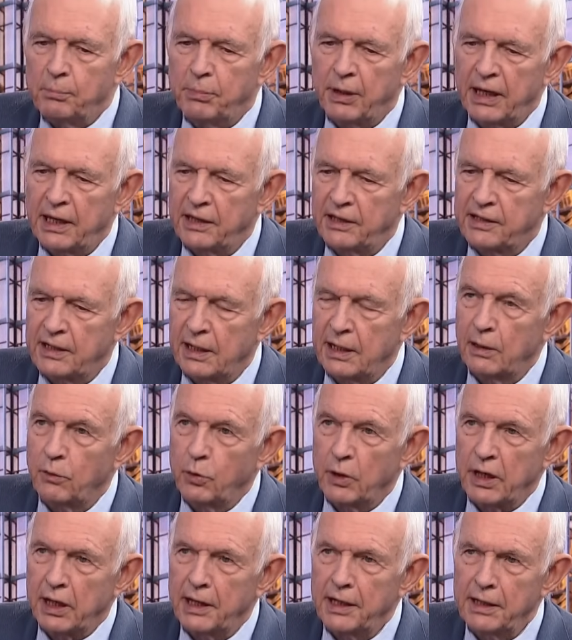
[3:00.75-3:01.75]
But
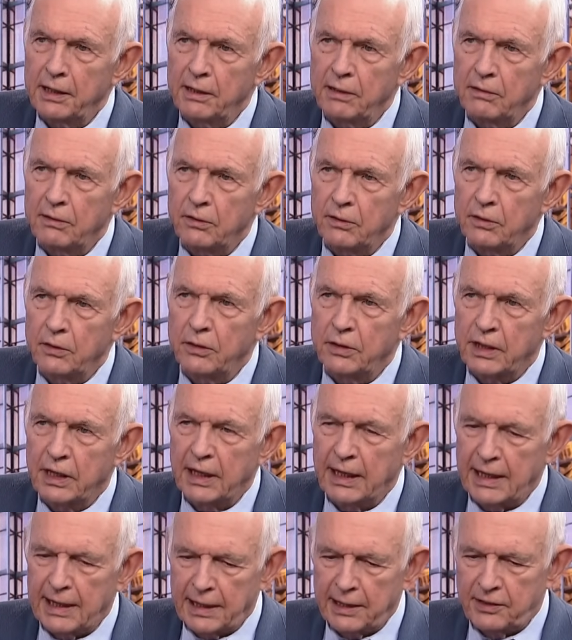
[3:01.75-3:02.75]
when I look
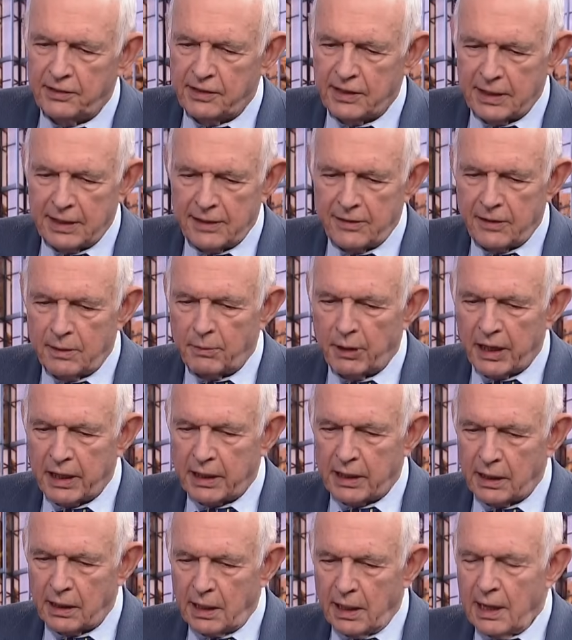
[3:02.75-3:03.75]
at the
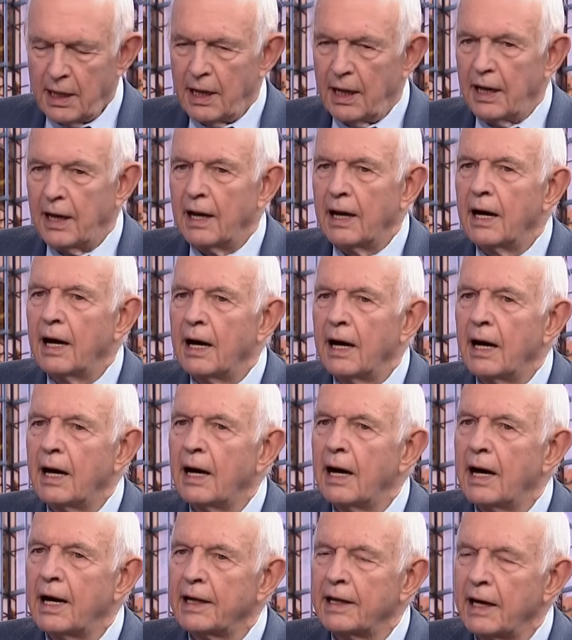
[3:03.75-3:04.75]
market,
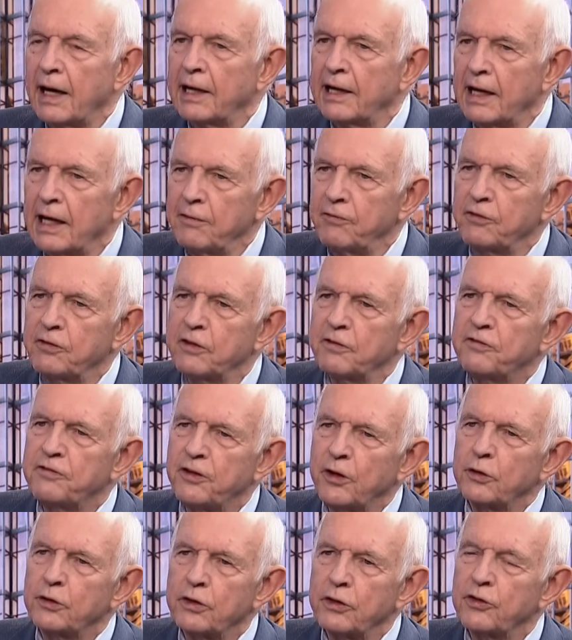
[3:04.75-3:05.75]
I have to
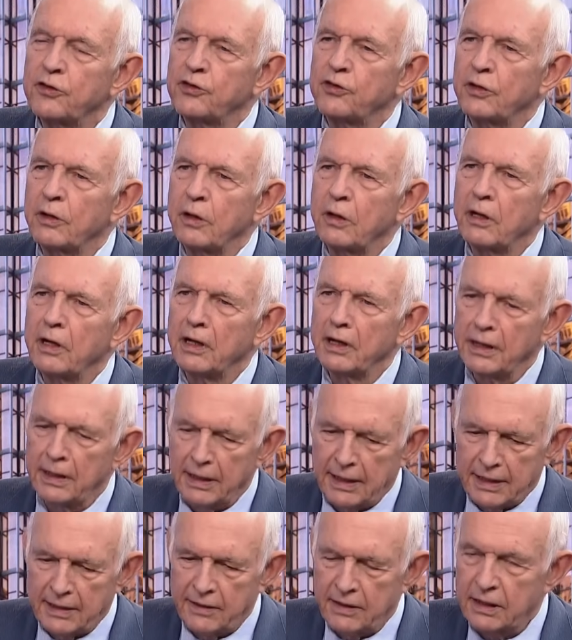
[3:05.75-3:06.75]
focus on
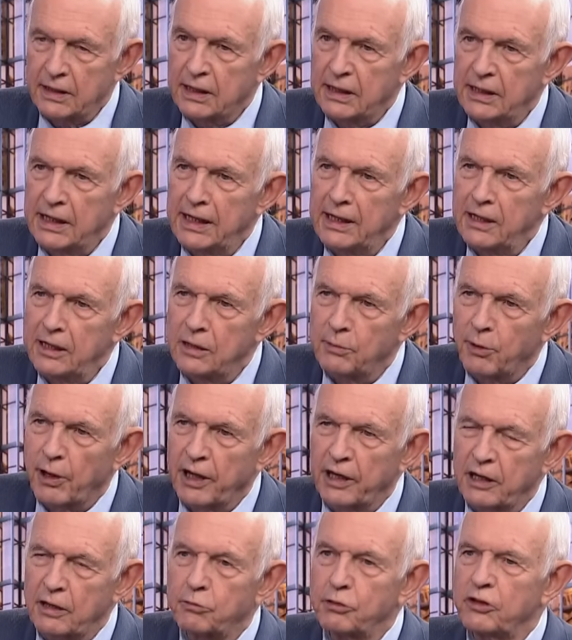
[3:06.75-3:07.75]
the Canadian
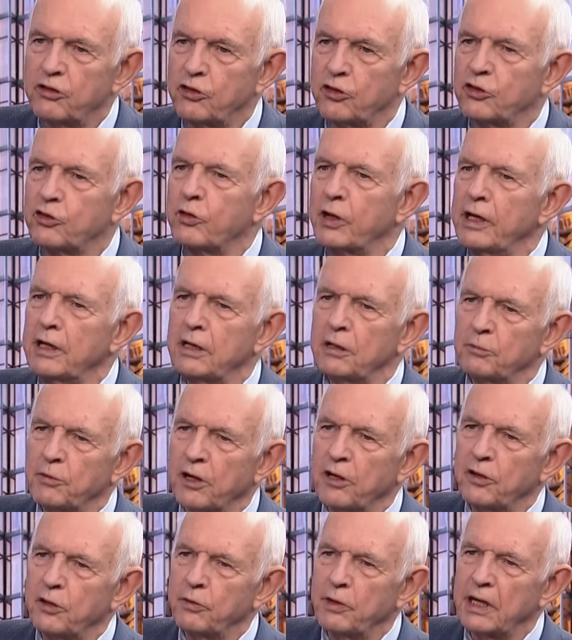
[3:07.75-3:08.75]
market, which is trading,
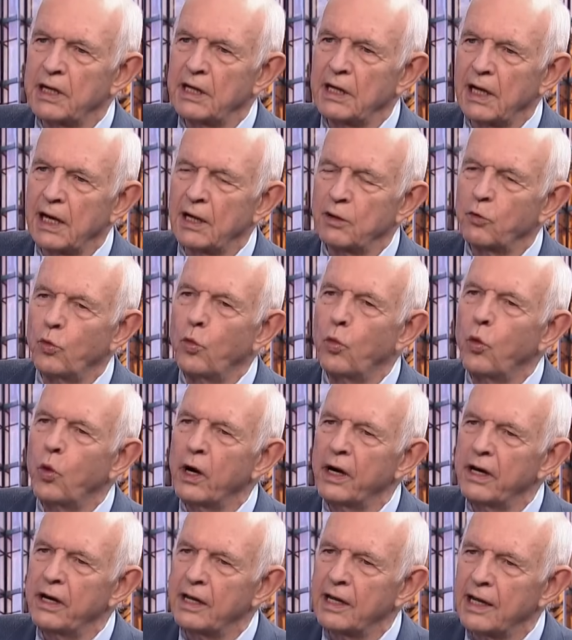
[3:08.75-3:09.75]
by the way, at
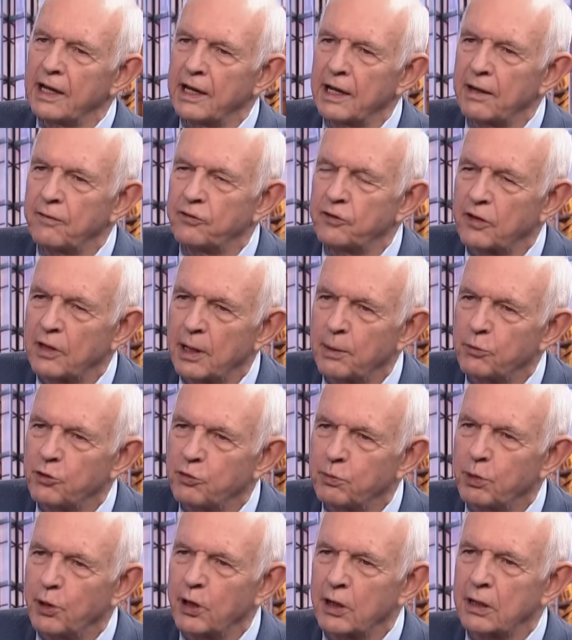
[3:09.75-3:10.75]
1.5 times
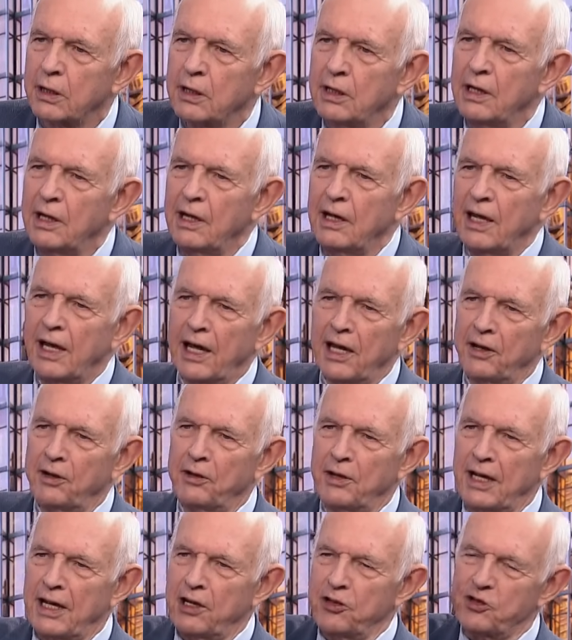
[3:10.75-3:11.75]
book,
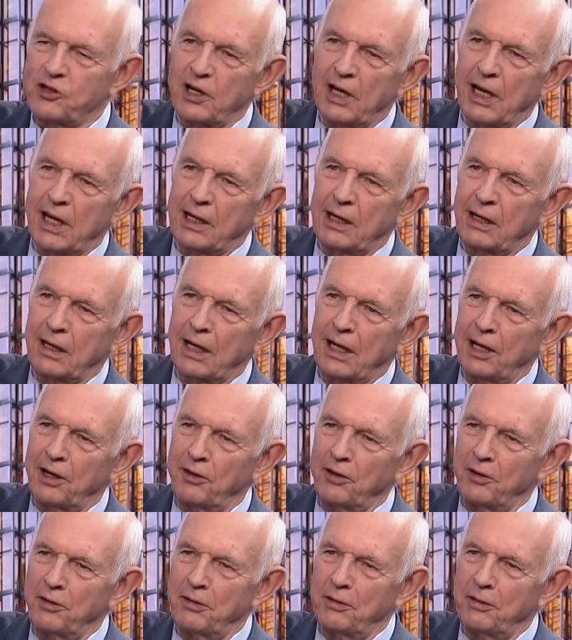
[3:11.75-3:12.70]
and NASDAQ at